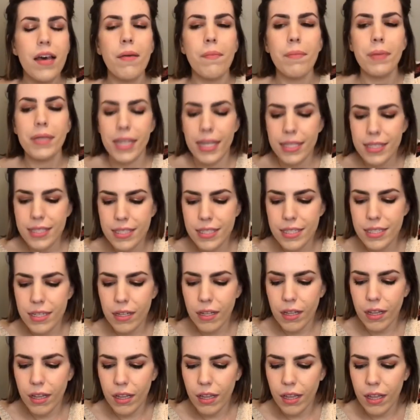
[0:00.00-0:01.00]
but that's
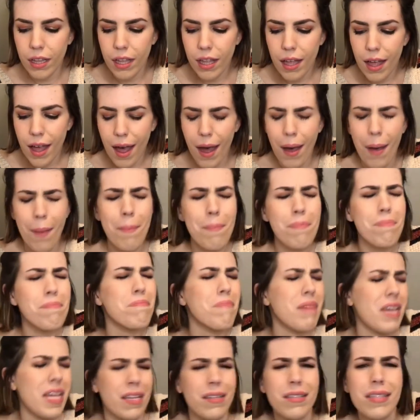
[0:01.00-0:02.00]
still a
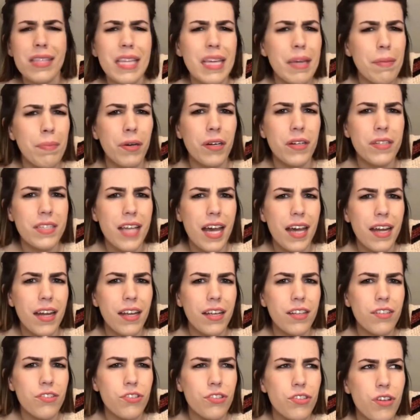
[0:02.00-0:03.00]
measly
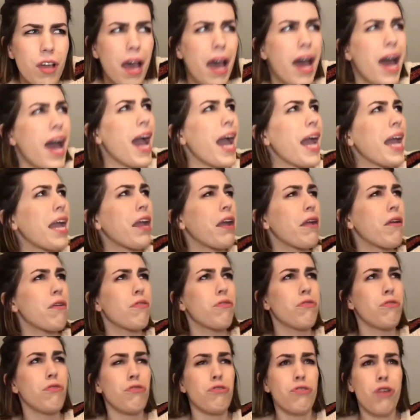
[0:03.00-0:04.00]
percentage. I
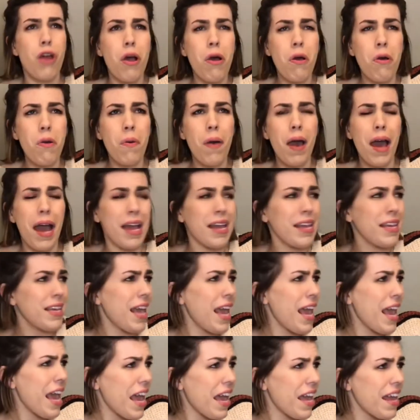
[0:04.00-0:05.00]
know I
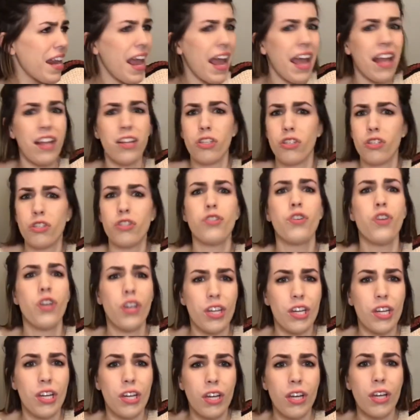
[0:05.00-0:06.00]
can and
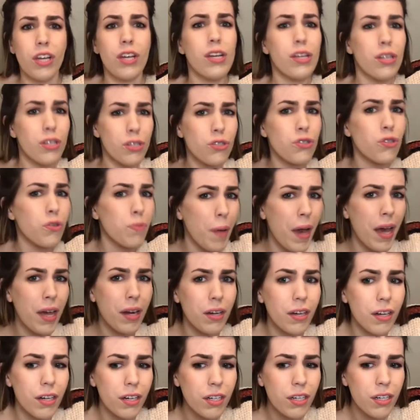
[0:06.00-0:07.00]
should do
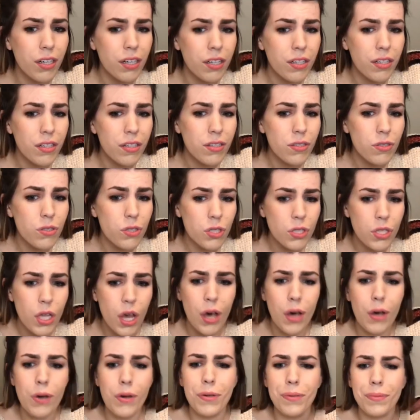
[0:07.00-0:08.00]
better.
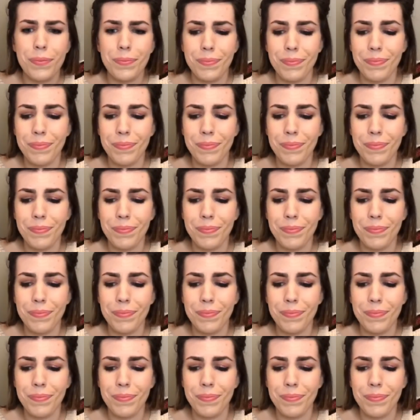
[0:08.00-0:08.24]
So